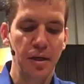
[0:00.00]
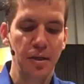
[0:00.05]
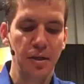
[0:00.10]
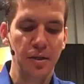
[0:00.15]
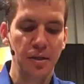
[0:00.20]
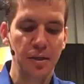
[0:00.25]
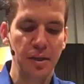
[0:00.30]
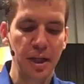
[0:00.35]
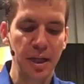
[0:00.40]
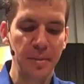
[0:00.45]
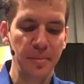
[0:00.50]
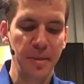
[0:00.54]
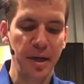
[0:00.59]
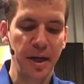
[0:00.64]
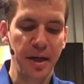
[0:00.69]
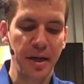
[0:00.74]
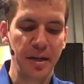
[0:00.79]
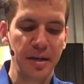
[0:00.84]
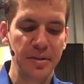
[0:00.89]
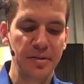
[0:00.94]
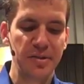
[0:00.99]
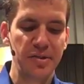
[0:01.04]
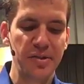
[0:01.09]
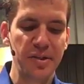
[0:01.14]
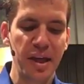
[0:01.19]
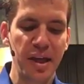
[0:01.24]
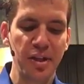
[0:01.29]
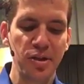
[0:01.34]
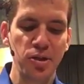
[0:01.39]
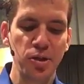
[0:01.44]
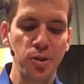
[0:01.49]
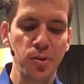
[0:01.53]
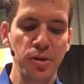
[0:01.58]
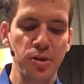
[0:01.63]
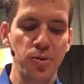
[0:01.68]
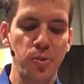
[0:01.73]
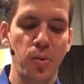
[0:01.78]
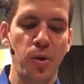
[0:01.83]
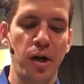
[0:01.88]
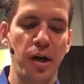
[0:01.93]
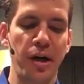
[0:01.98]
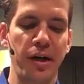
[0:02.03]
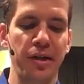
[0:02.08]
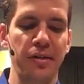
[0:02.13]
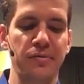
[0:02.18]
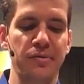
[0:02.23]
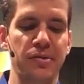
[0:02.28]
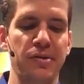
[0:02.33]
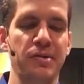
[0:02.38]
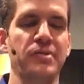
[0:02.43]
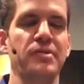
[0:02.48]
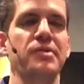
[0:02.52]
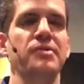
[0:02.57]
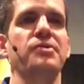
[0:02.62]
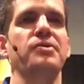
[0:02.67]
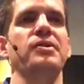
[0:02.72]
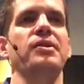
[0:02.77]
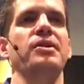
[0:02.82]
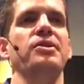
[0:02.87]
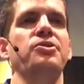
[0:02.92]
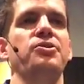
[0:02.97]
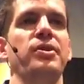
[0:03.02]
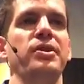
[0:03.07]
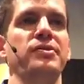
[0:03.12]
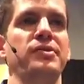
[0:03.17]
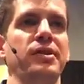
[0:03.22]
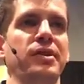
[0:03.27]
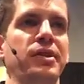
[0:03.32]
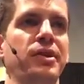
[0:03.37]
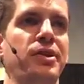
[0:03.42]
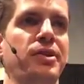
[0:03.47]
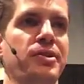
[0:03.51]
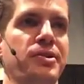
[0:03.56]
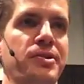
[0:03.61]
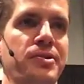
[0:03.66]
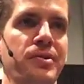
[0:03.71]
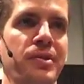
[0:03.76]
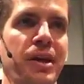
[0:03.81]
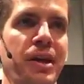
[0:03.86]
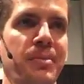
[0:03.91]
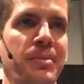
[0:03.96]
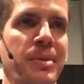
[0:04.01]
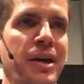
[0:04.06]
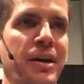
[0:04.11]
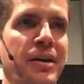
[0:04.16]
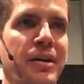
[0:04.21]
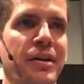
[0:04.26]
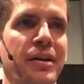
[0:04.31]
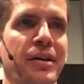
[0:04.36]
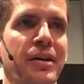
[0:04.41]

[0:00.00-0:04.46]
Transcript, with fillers: Lamech said to his wives, this is an interesting character, Lamech.